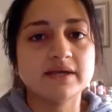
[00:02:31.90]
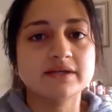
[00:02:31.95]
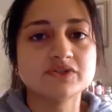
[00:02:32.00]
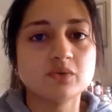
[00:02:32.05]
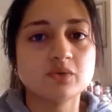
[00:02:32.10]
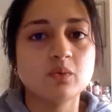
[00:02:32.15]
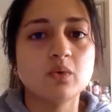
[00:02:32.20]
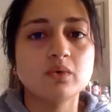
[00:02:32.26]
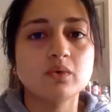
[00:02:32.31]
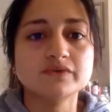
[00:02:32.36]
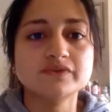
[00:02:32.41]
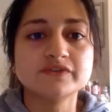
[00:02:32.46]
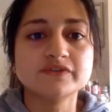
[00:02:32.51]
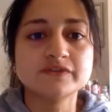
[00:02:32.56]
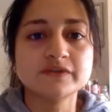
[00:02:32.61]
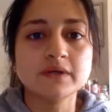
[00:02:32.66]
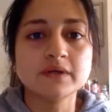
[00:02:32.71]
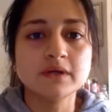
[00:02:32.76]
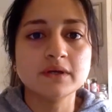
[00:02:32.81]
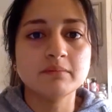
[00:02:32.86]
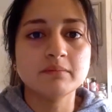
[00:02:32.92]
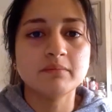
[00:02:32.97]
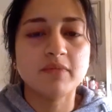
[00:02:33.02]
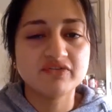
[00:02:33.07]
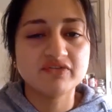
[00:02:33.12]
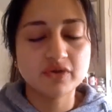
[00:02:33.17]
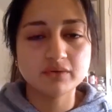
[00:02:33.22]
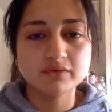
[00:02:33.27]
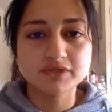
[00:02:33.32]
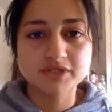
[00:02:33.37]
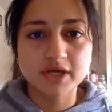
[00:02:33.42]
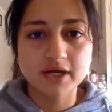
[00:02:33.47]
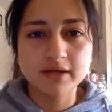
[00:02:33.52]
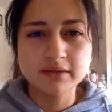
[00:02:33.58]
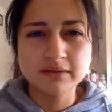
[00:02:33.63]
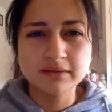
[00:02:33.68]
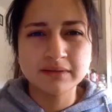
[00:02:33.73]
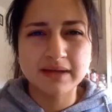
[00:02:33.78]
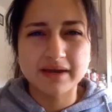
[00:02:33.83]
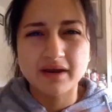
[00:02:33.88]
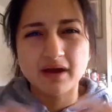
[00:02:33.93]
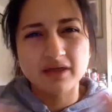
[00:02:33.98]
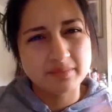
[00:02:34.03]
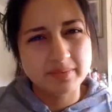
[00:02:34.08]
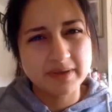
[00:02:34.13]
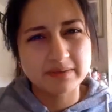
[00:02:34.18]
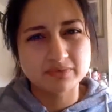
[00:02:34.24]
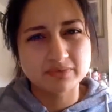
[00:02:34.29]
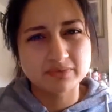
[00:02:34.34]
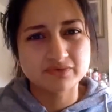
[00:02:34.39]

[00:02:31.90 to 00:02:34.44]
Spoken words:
towards my future and other people's